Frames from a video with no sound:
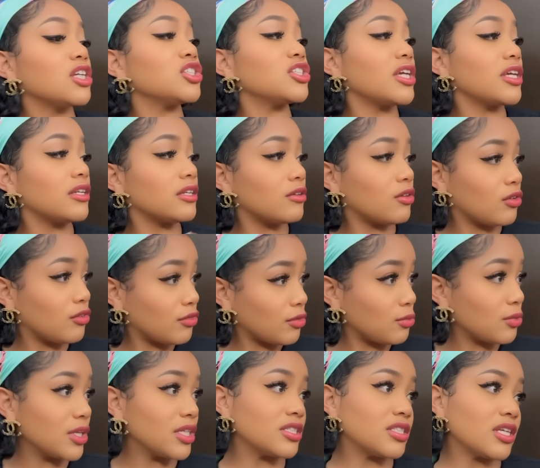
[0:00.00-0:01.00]
Jada over
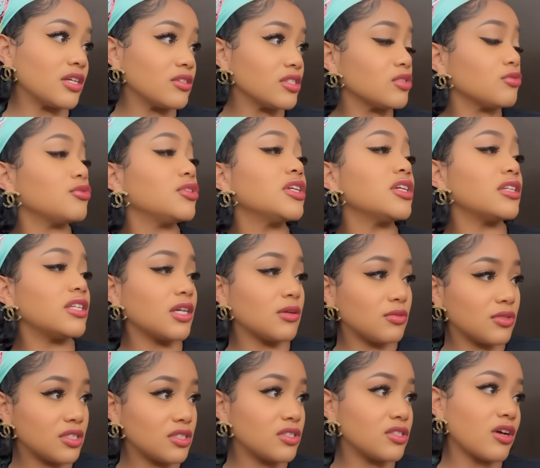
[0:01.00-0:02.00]
Wayne's house to reconnect with
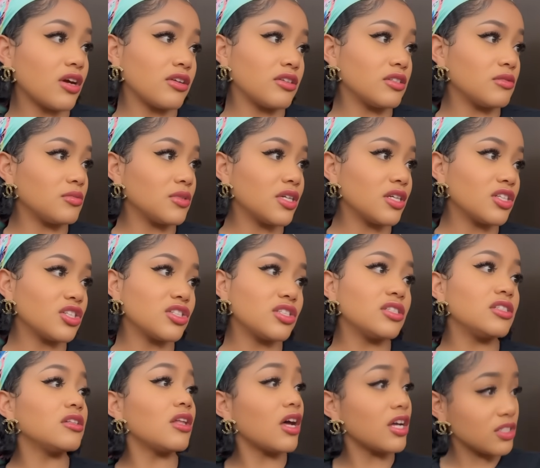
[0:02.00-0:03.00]
his daughters because she
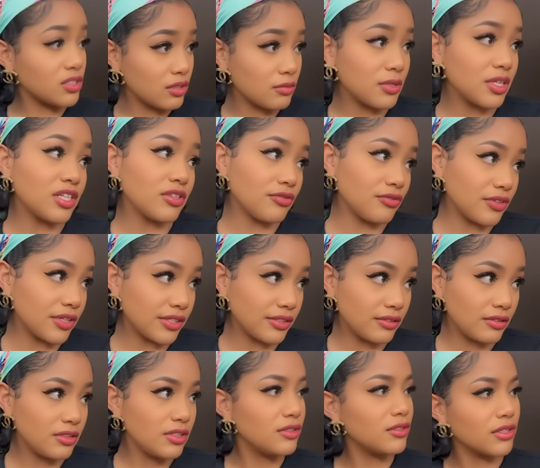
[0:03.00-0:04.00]
lost her best friend,
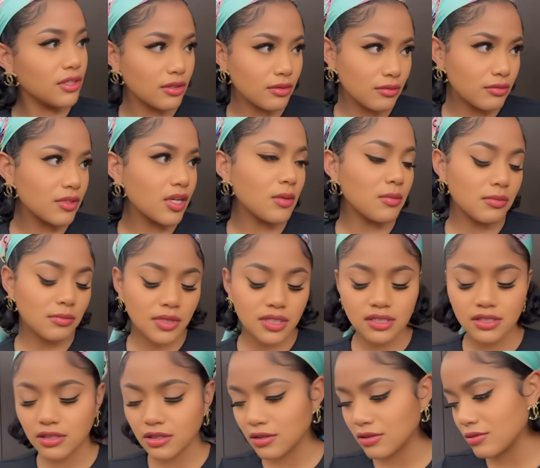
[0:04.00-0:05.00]
a couple months
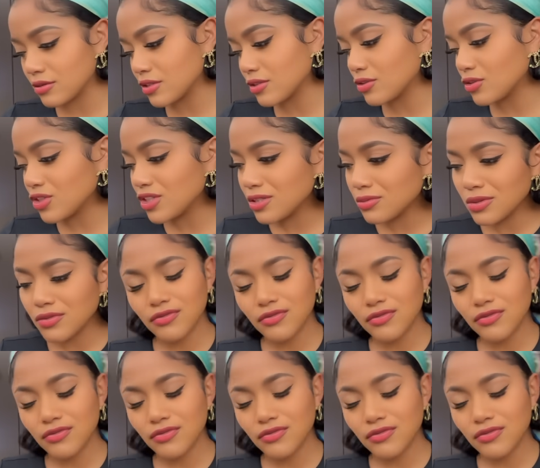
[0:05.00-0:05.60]
ago. And so she's been